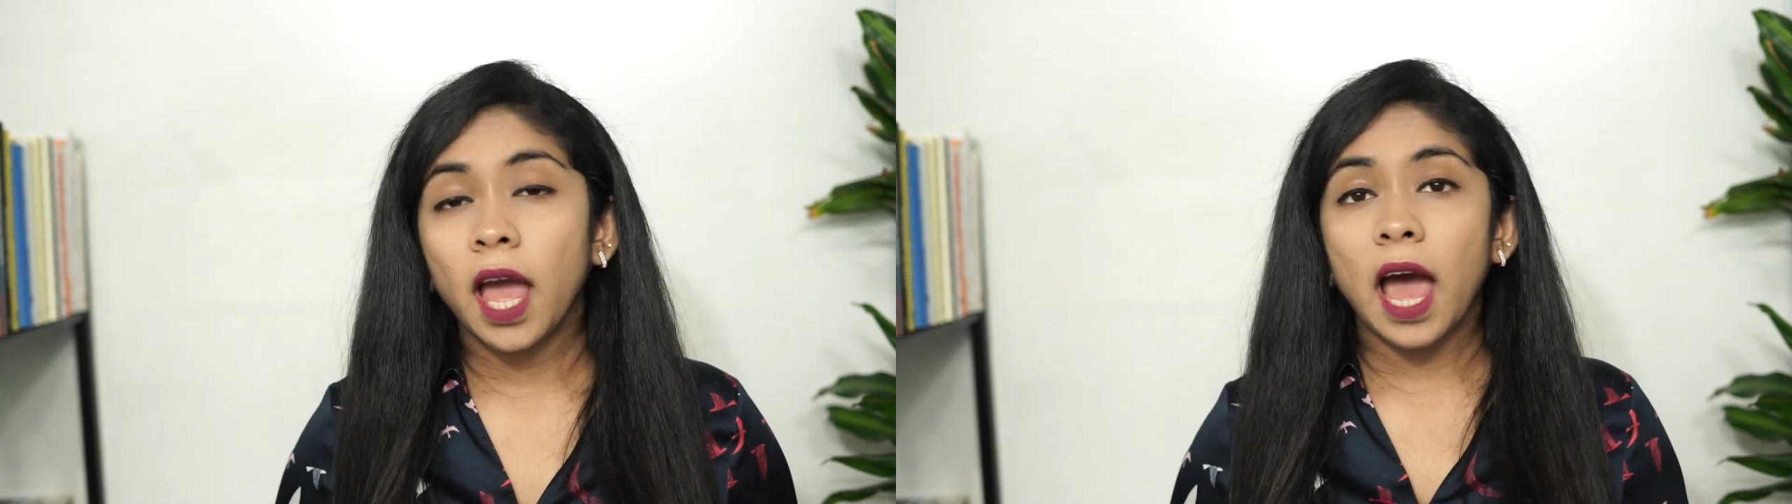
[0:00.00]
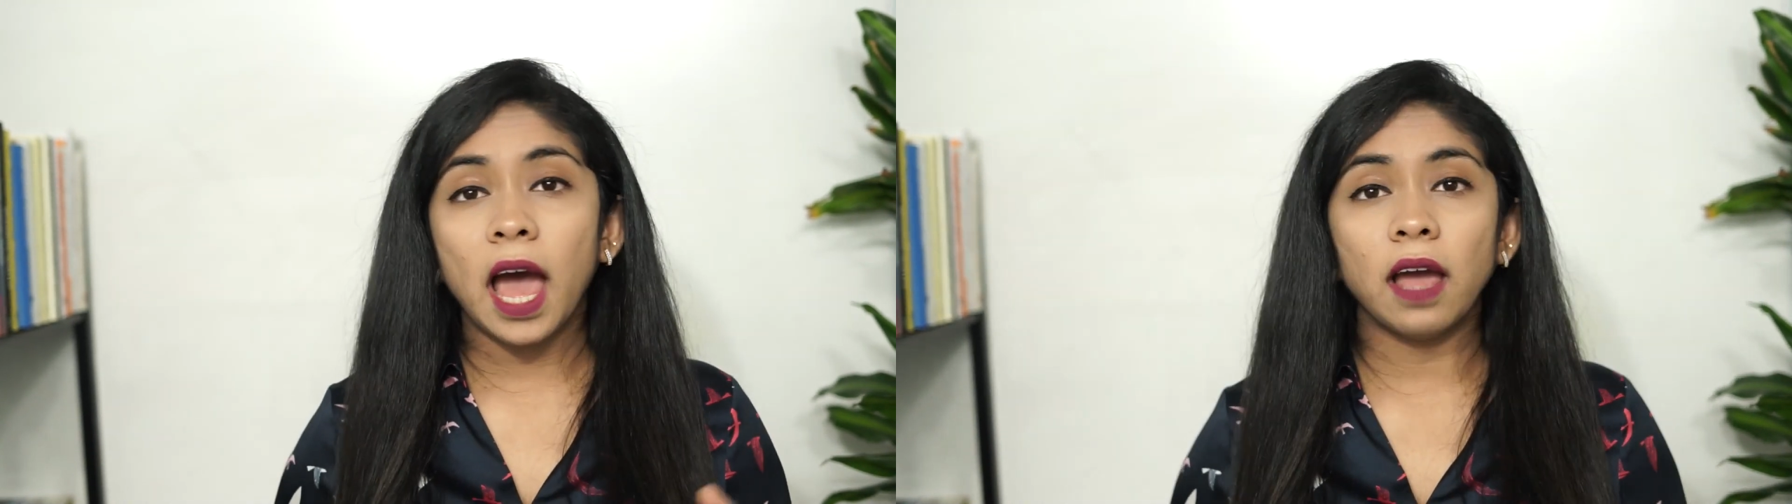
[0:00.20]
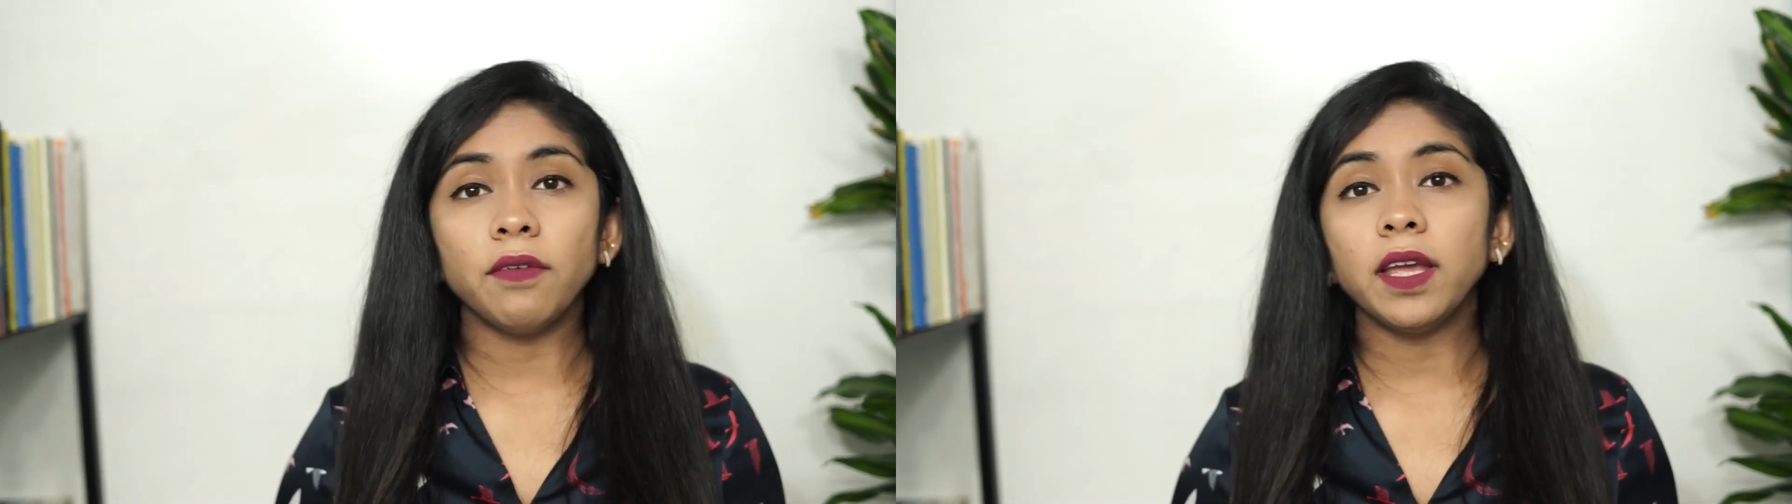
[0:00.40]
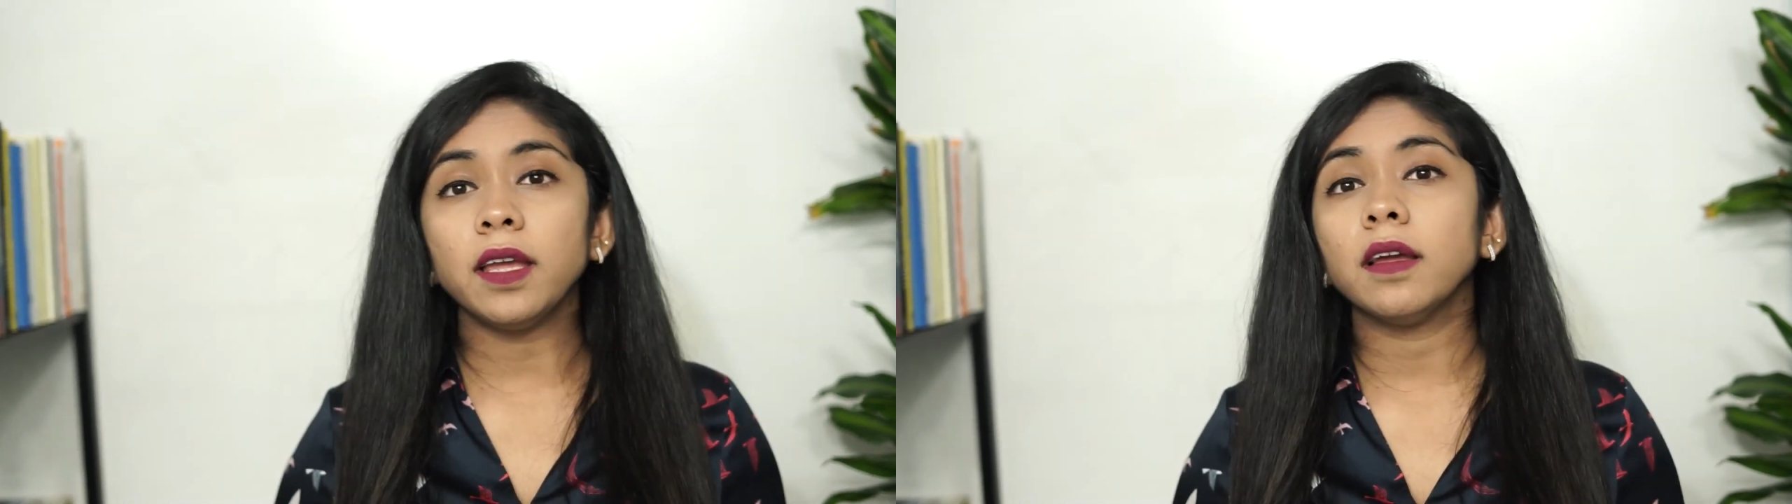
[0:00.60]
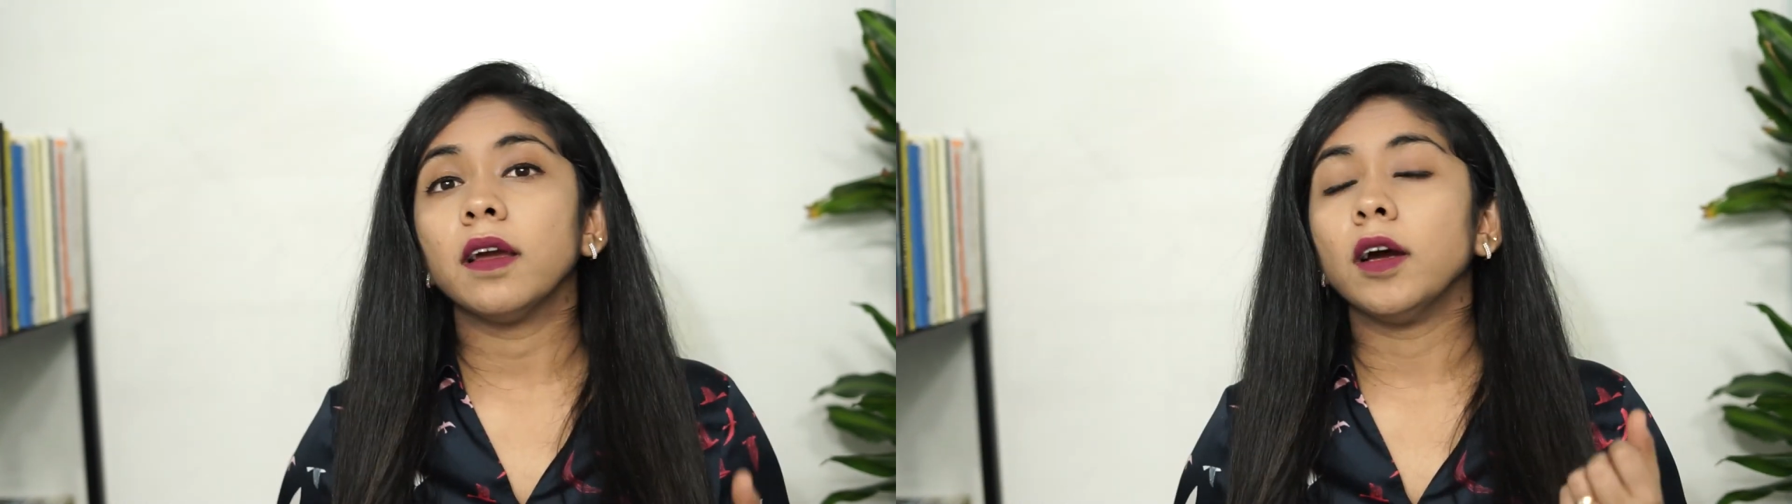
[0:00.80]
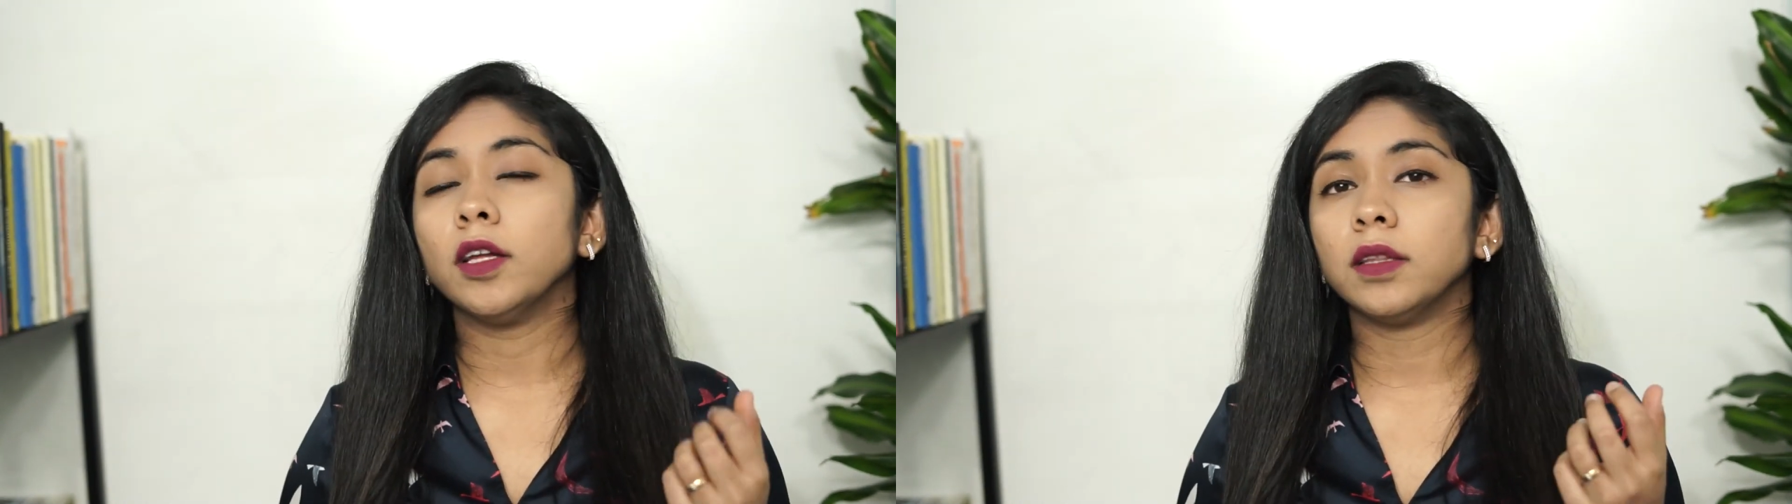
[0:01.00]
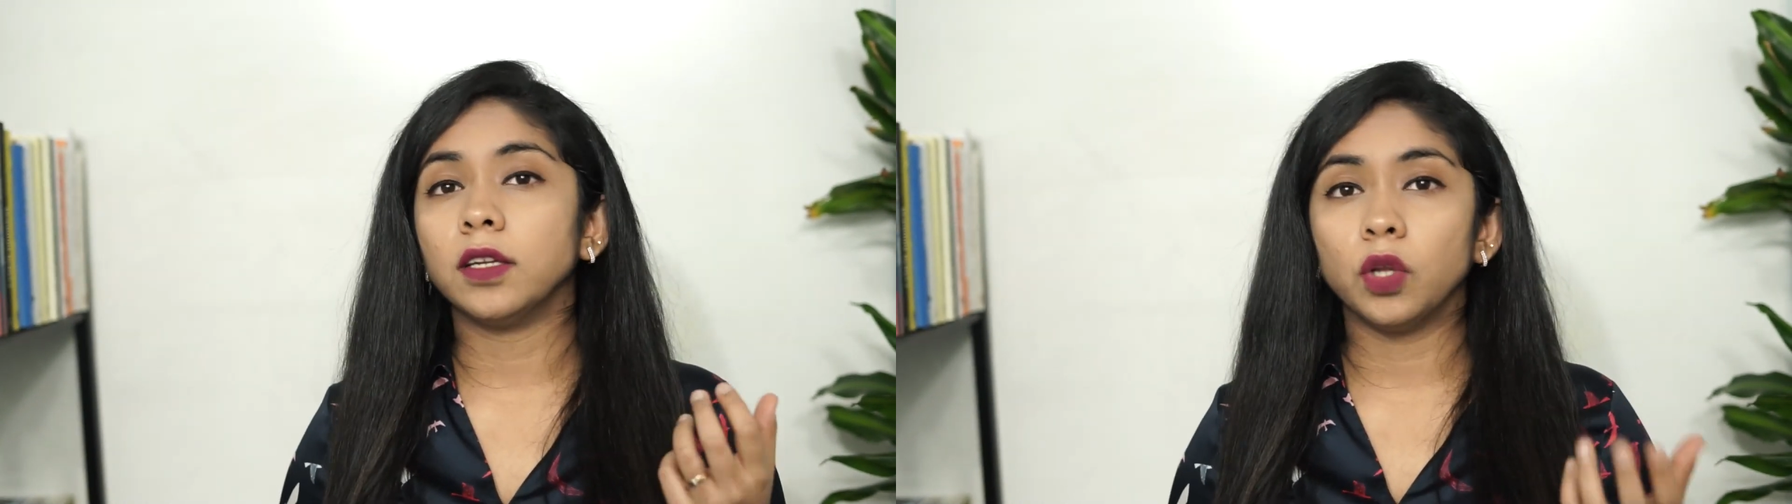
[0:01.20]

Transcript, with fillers: having the